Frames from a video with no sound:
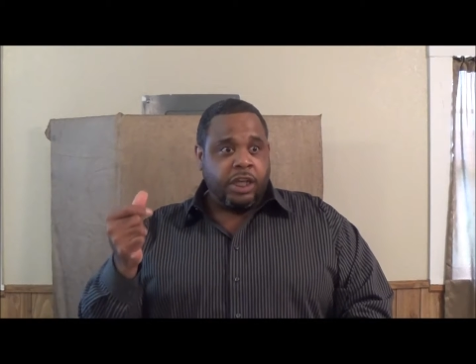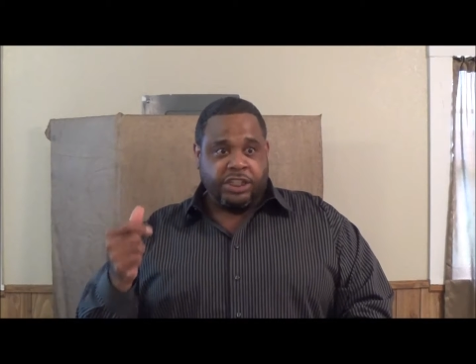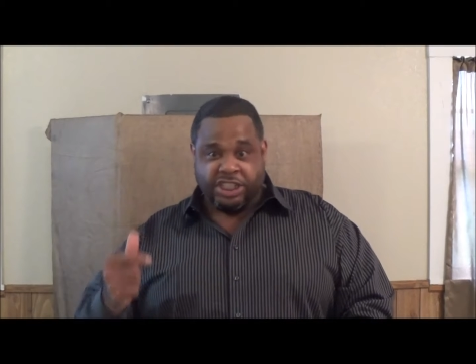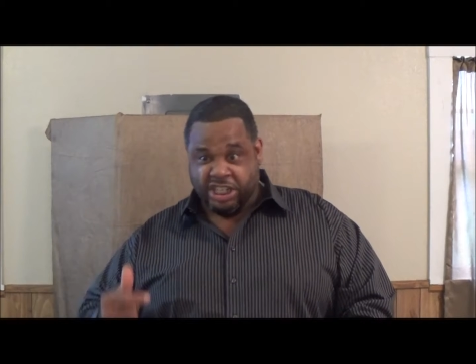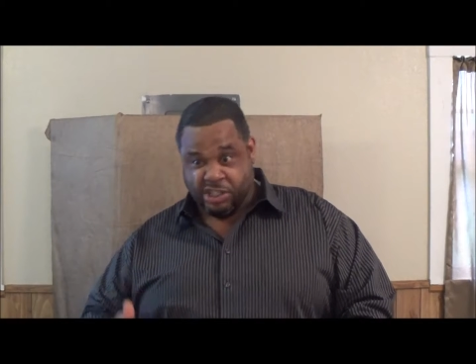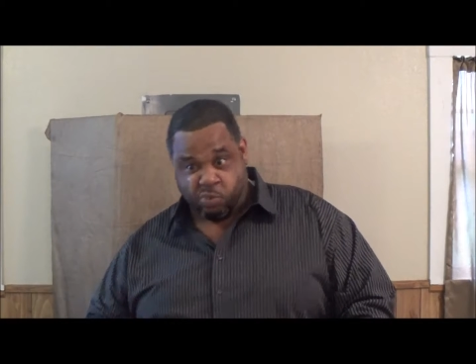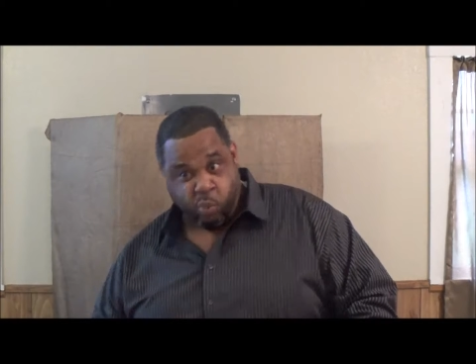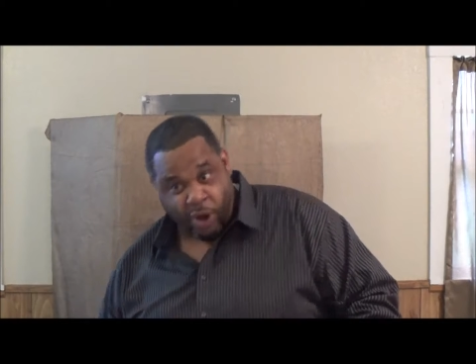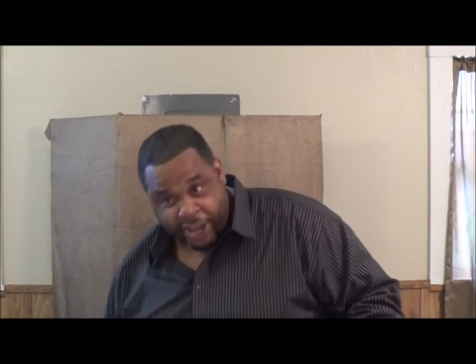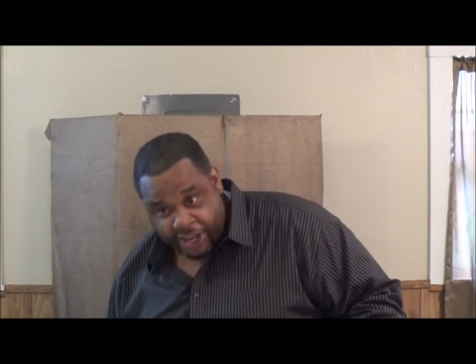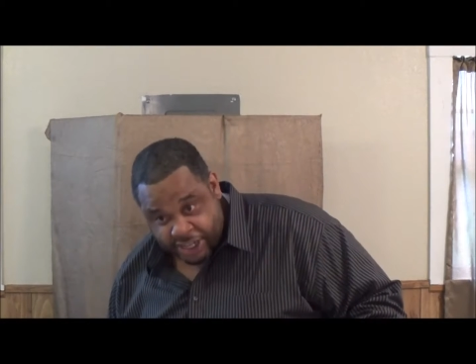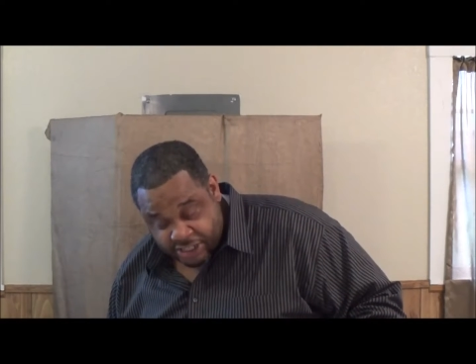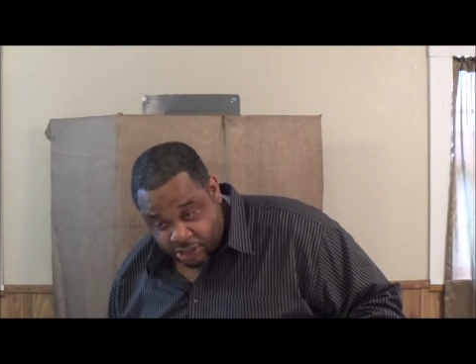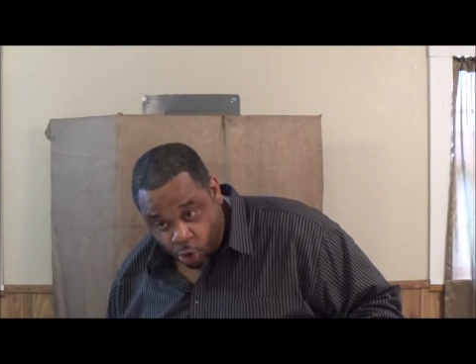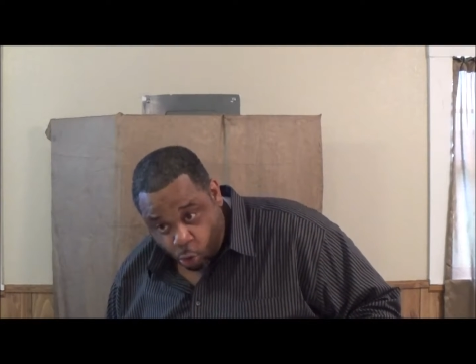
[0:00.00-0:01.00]
Just wait,
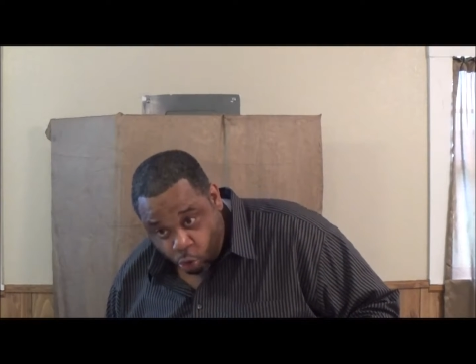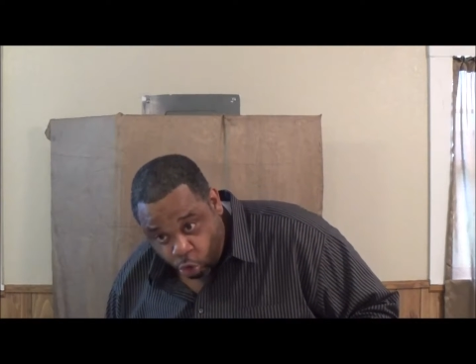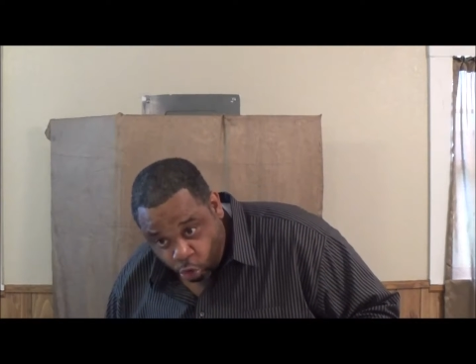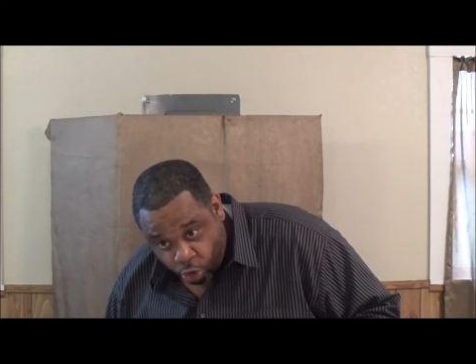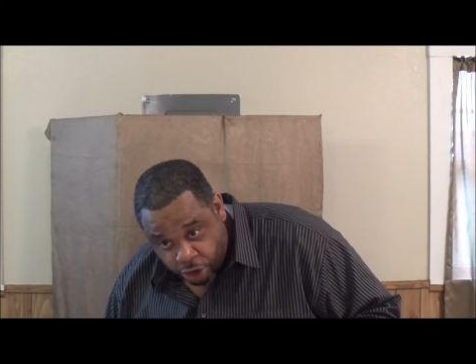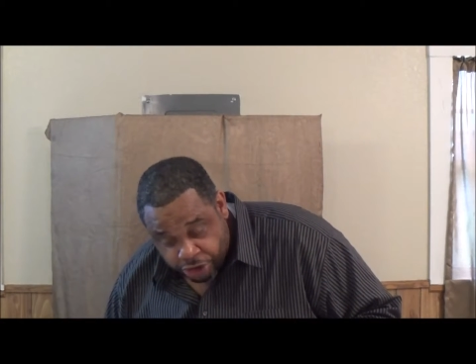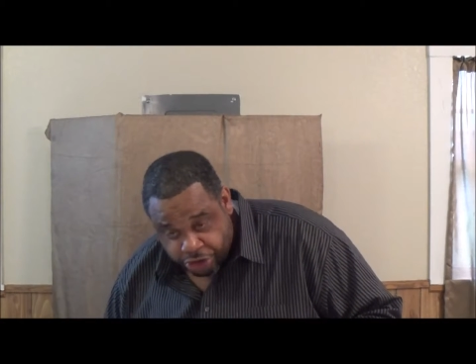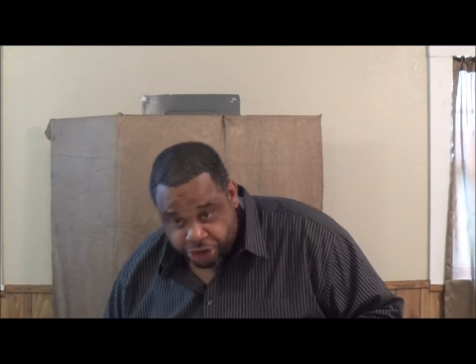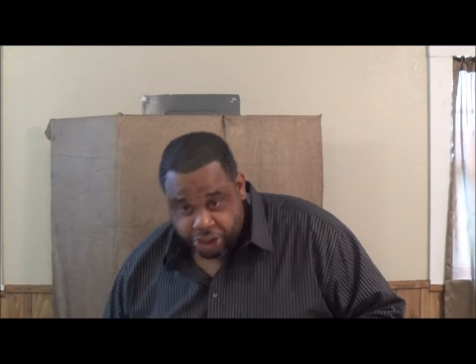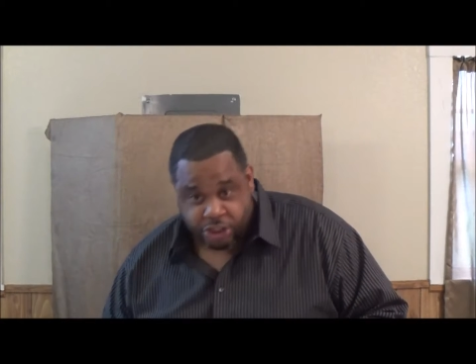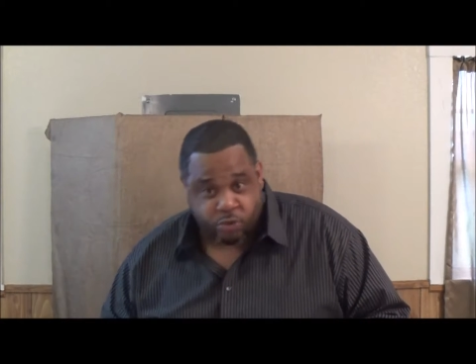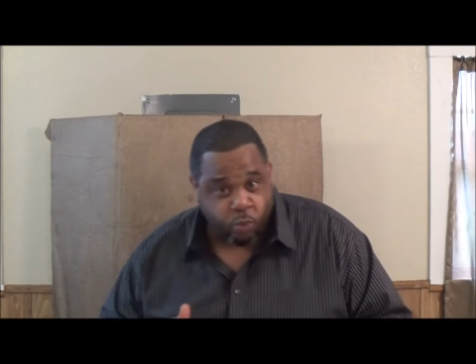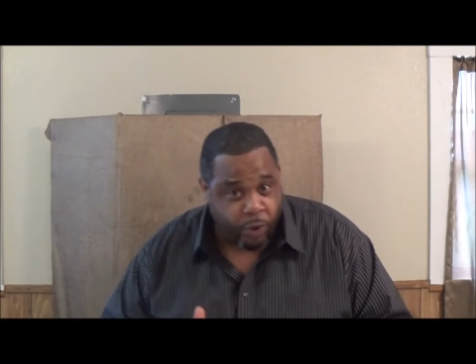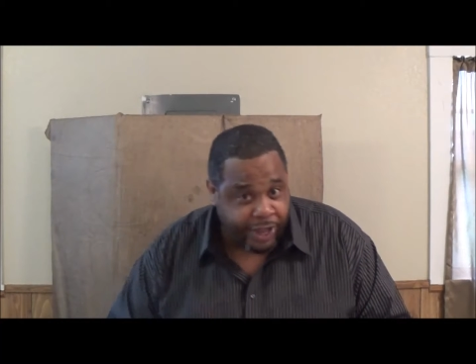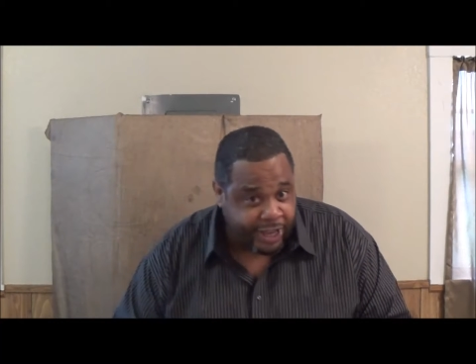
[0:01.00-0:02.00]
it's gonna crush.
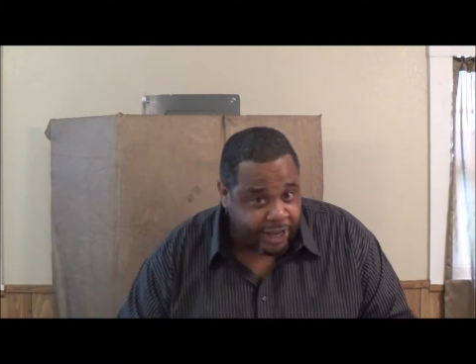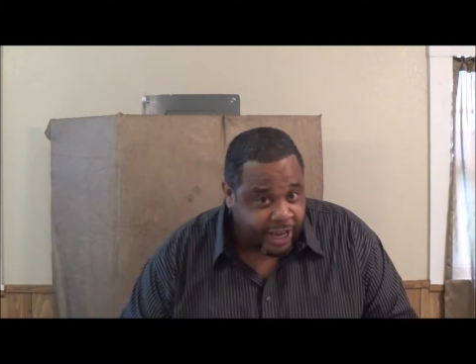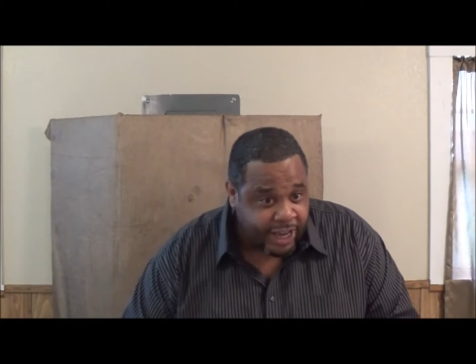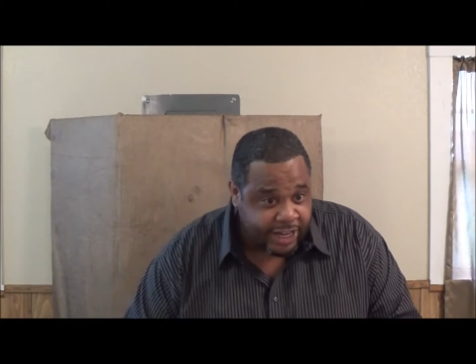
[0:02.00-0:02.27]
Just wait,